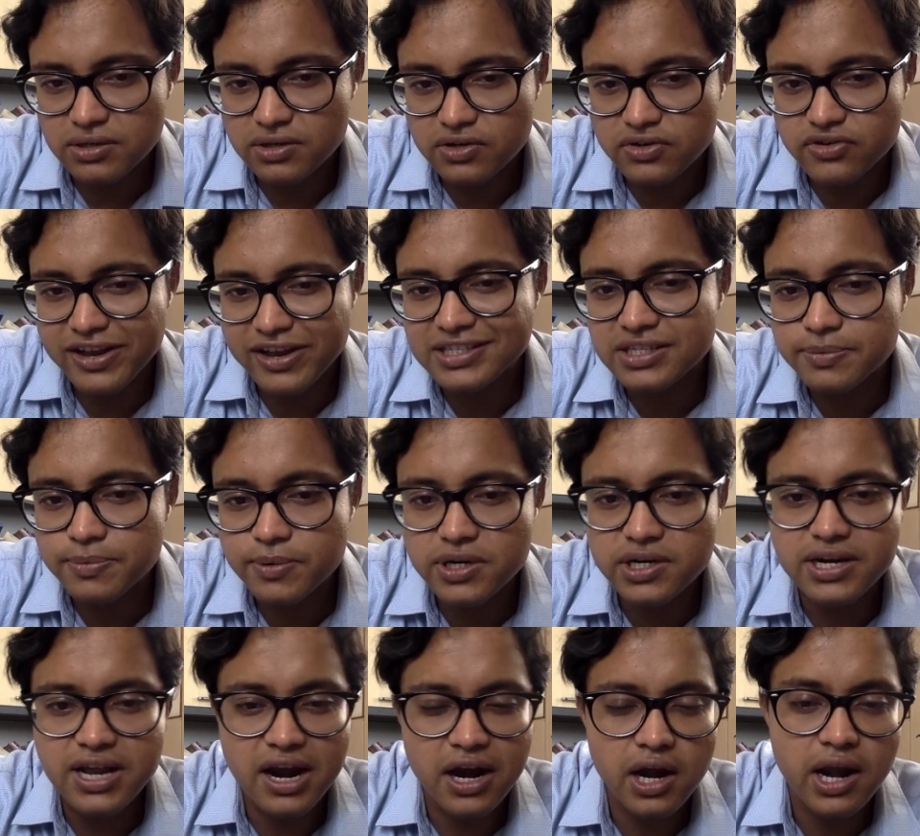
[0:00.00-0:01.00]

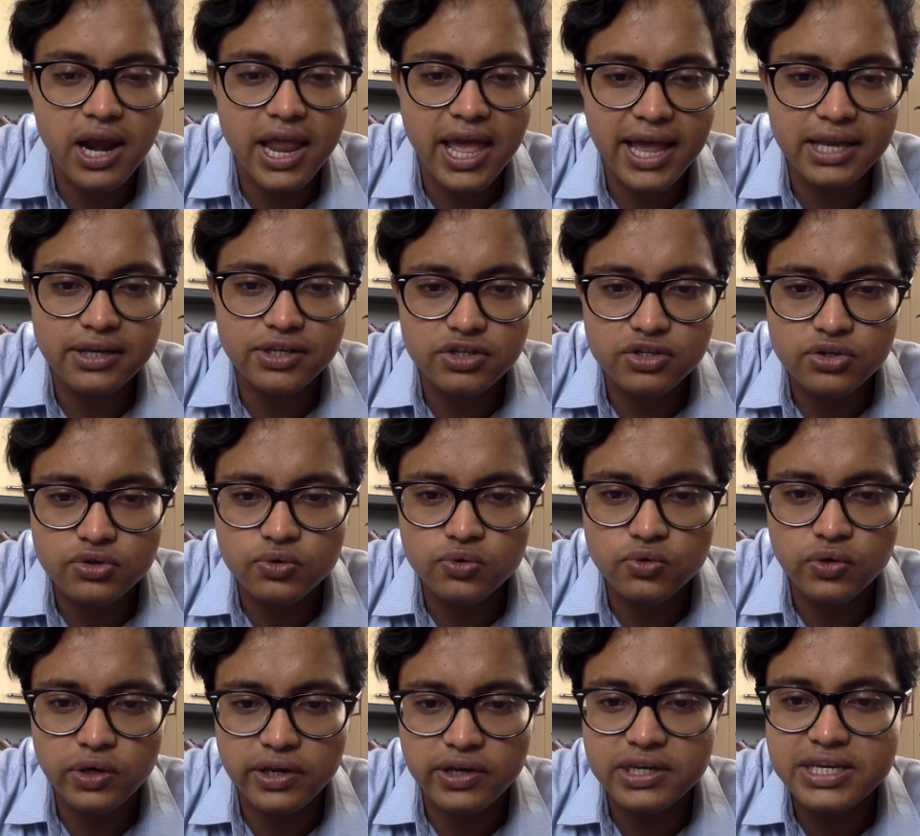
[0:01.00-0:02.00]
transferred her land
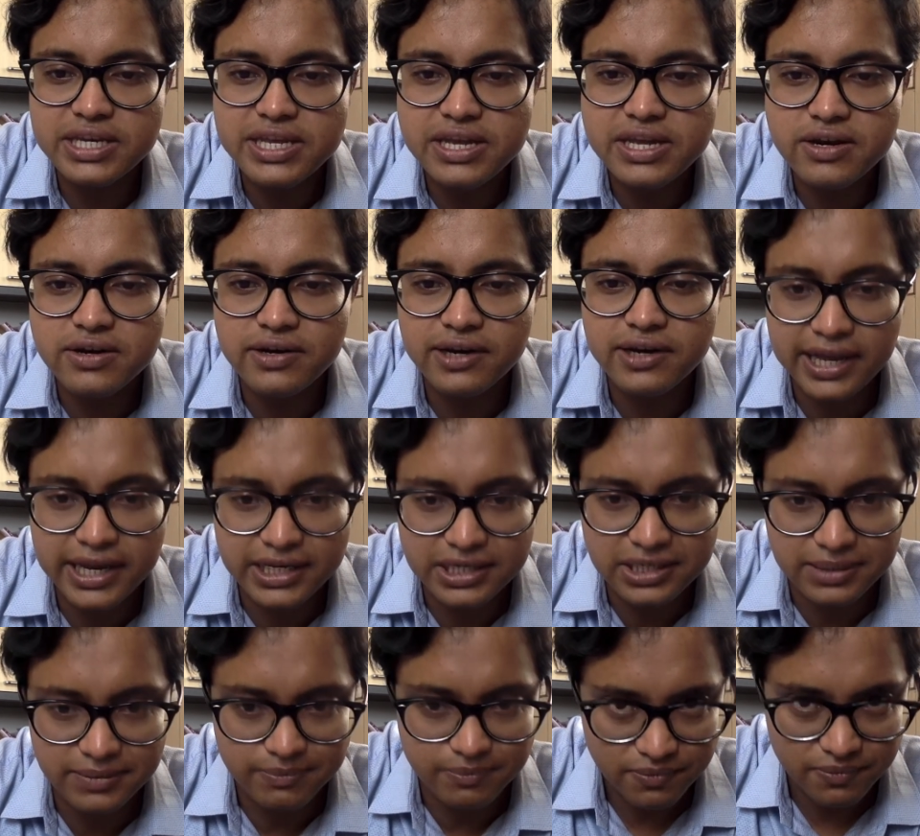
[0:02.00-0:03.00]
to a near
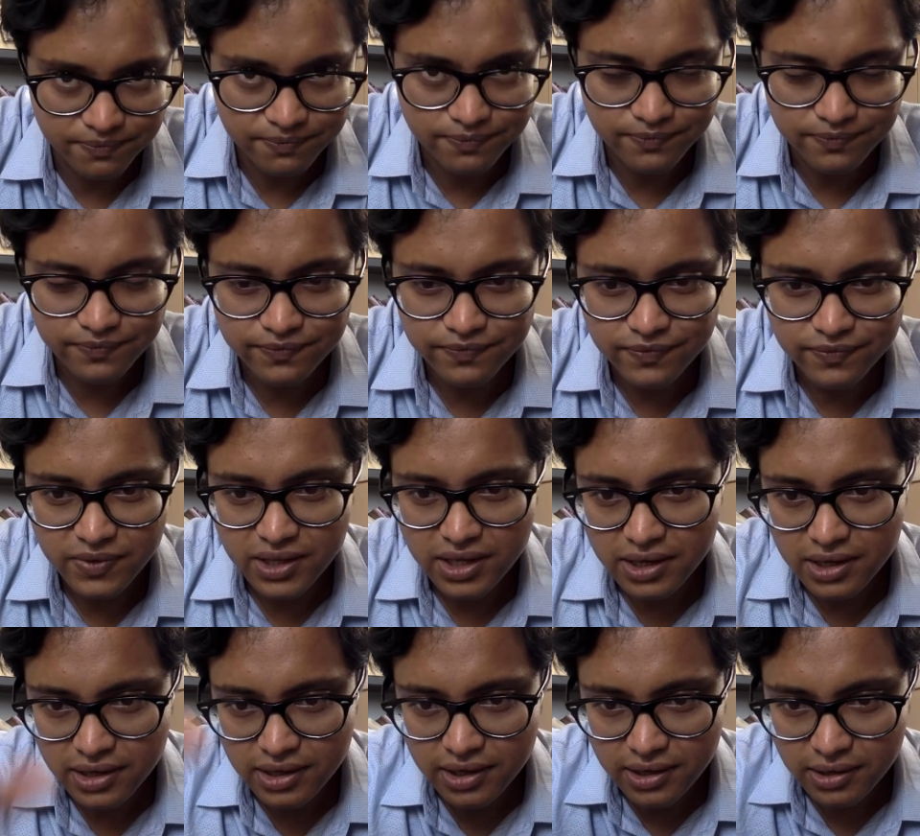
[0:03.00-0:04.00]
relative,
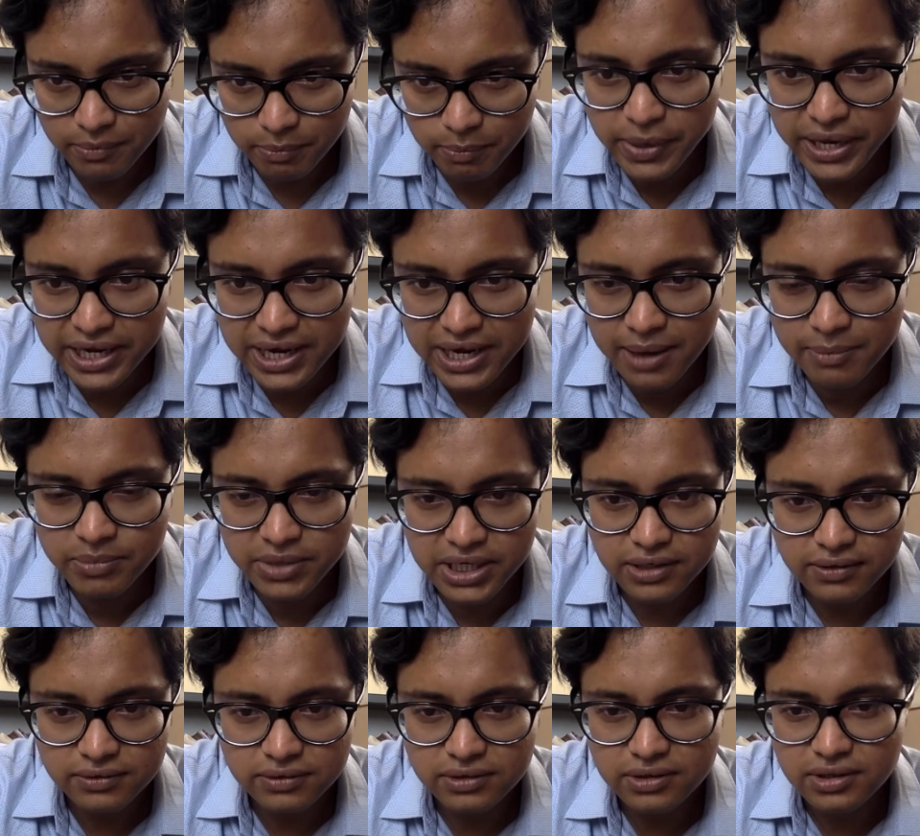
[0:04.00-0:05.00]
benami,
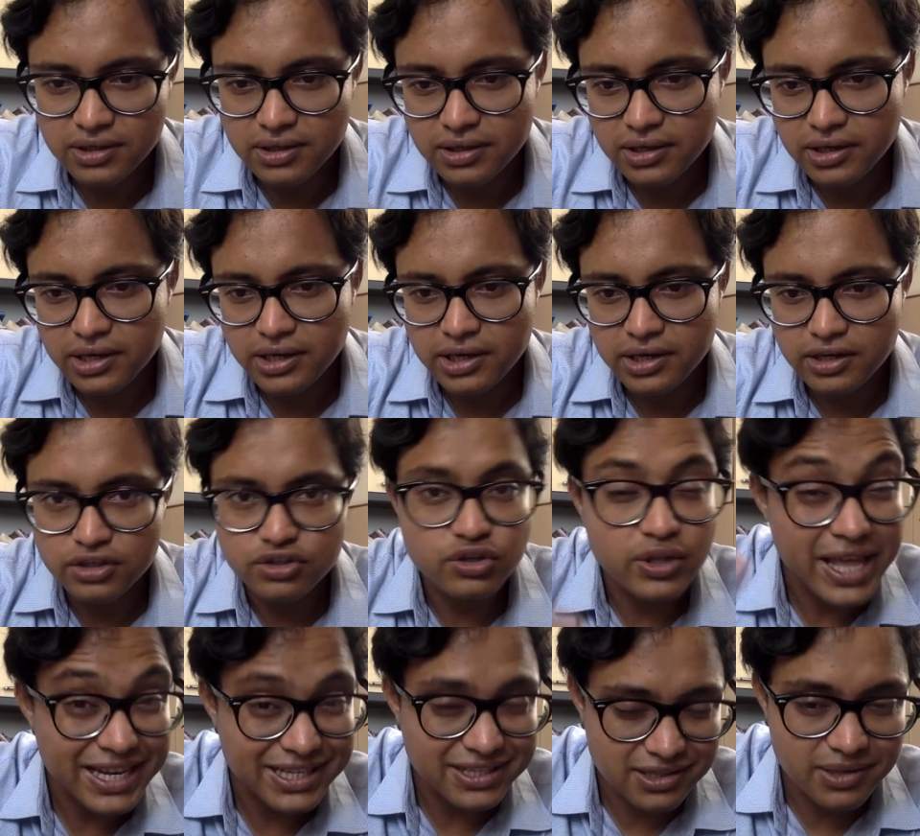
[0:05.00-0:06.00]
so
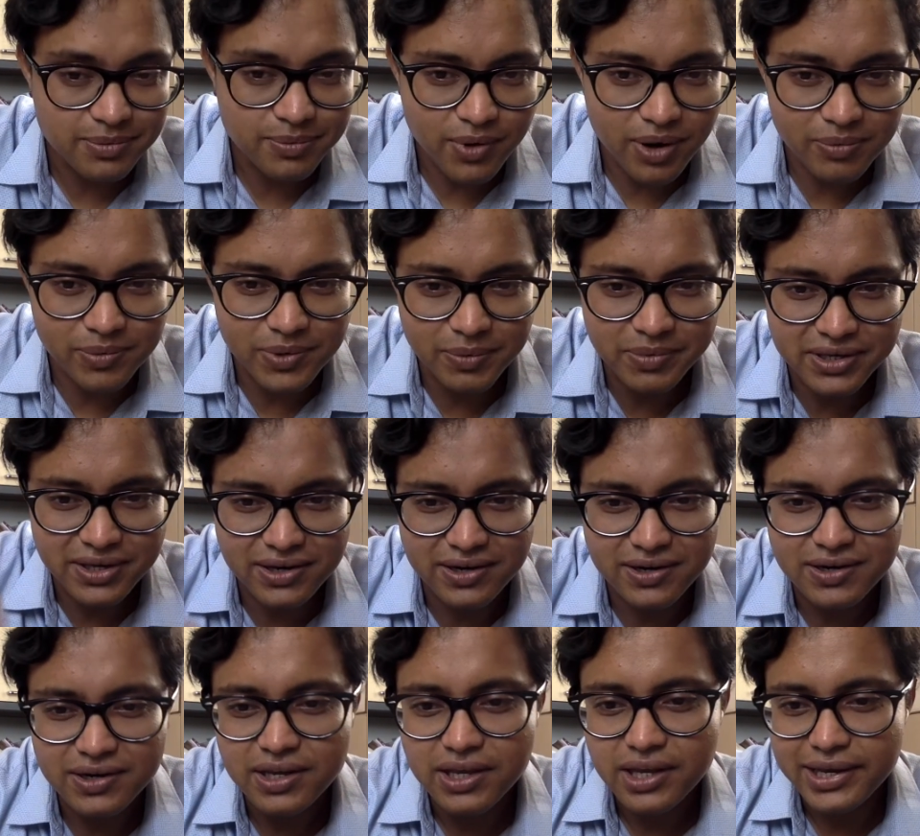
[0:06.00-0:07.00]
that's the problem here,
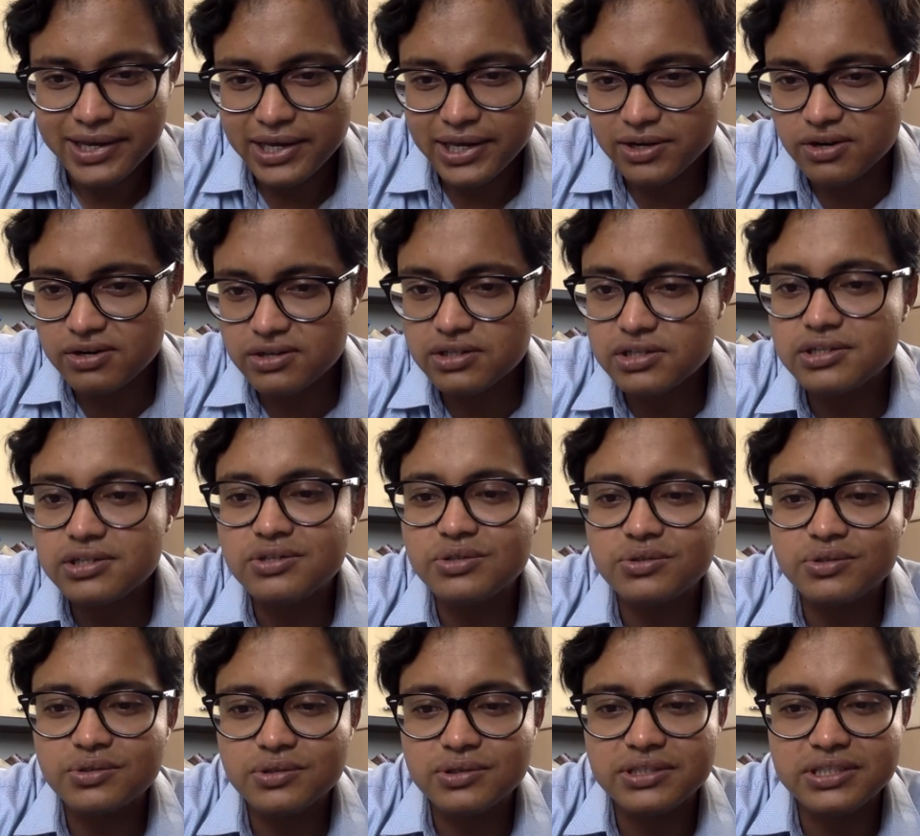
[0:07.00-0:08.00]
in order
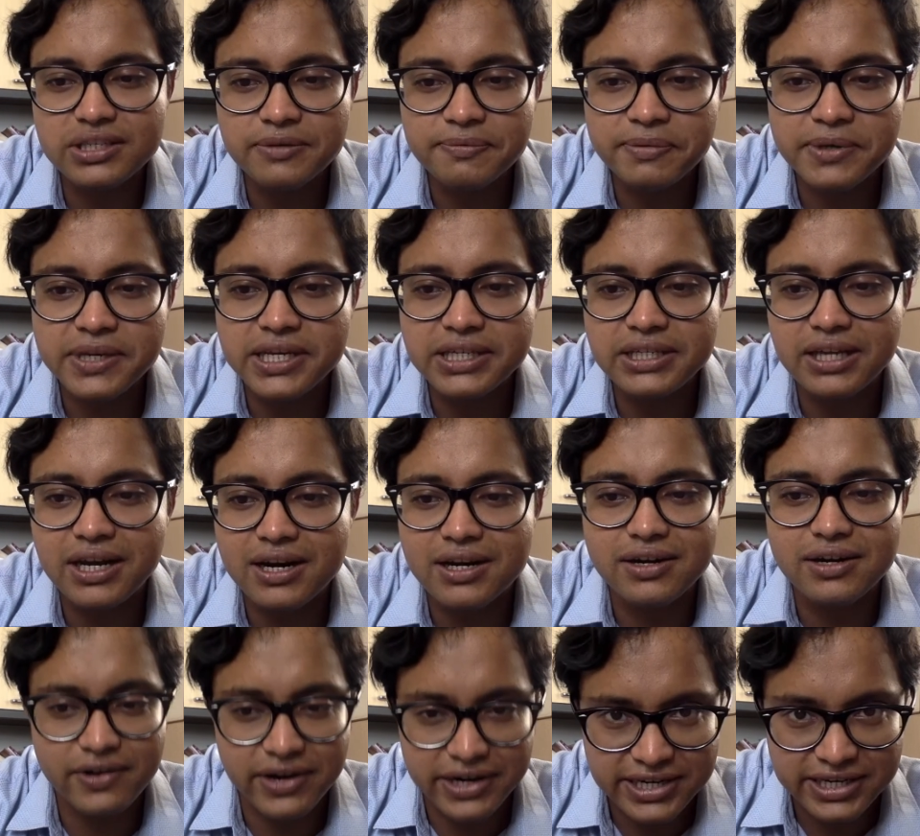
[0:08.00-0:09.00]
to defeat her
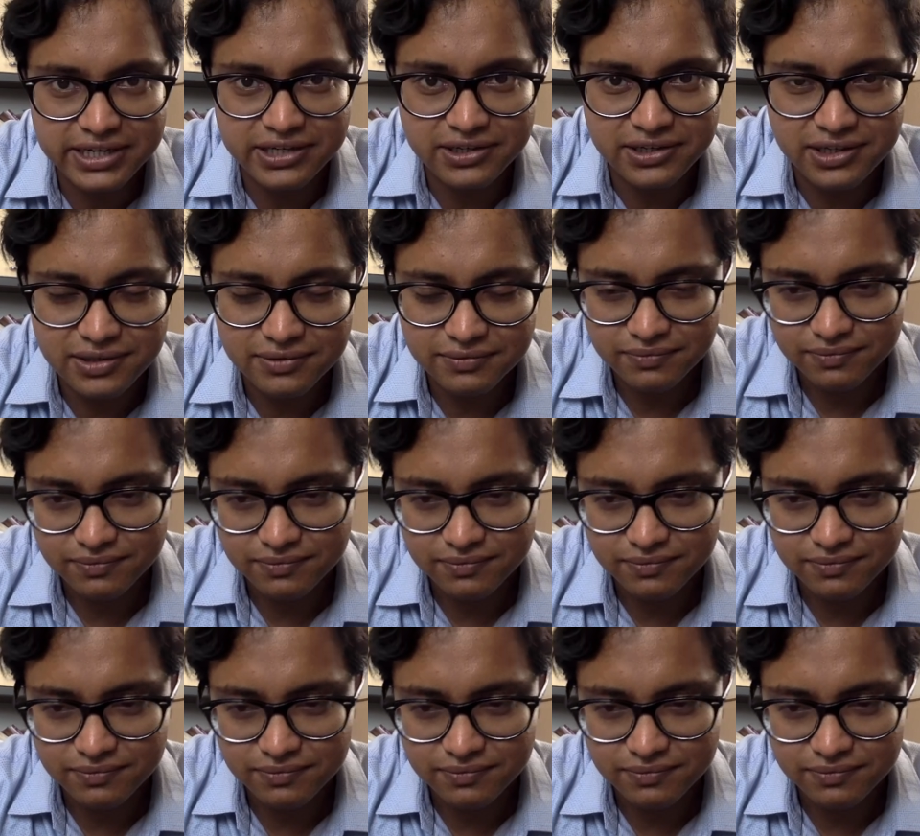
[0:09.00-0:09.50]
creditor.